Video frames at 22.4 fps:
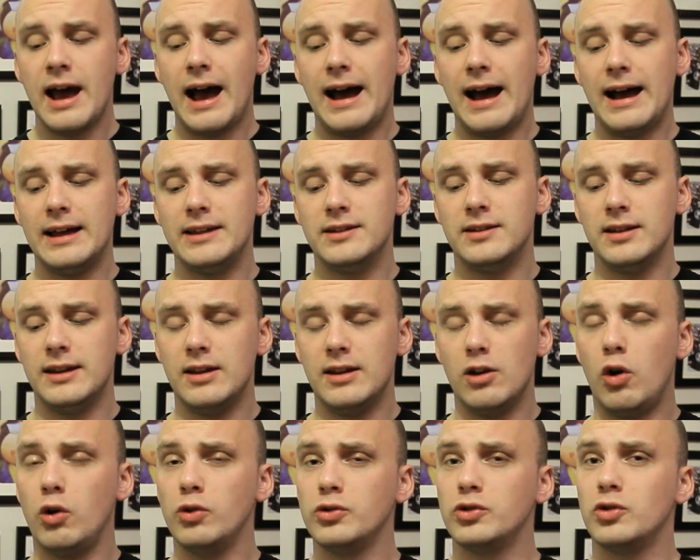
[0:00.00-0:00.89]
and
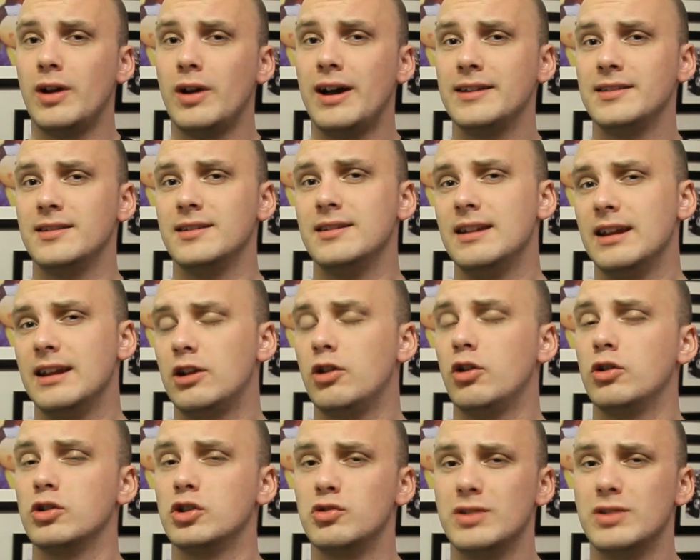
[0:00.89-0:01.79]
it also has a
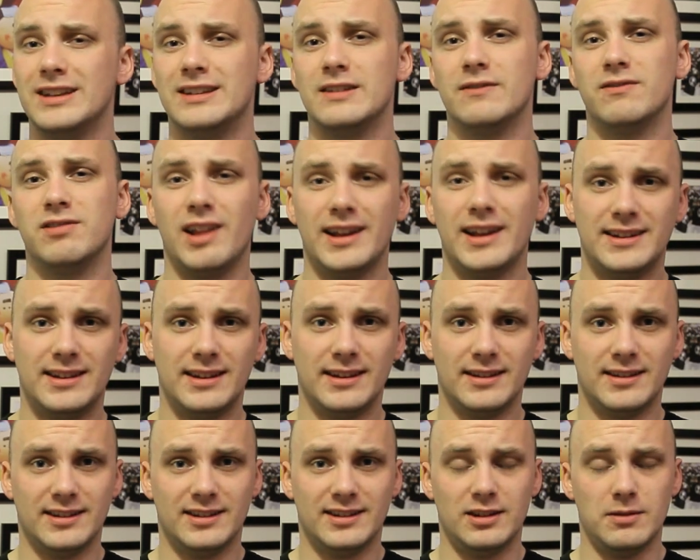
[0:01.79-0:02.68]
Nikon creative
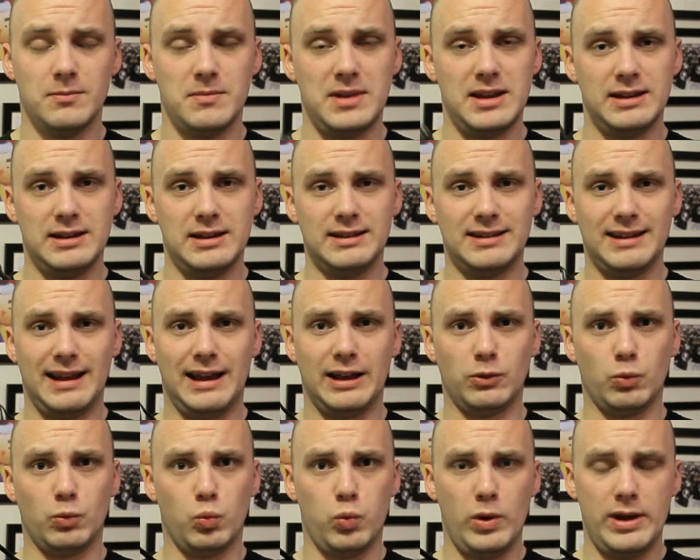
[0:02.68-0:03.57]
lighting system in it
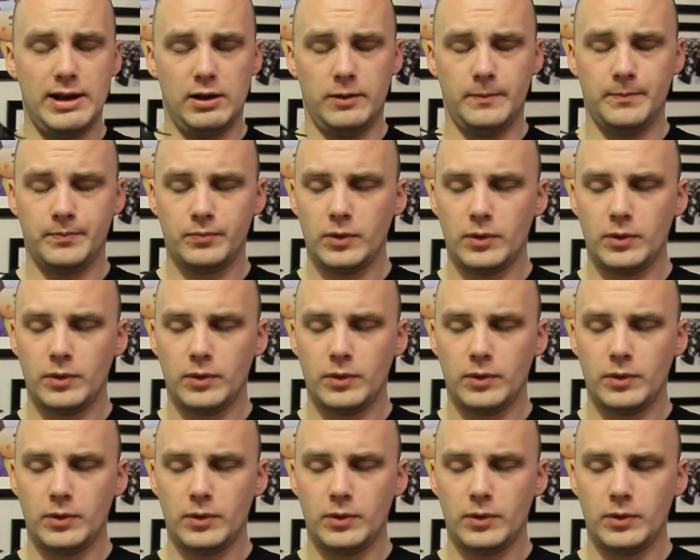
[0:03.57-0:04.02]
as well.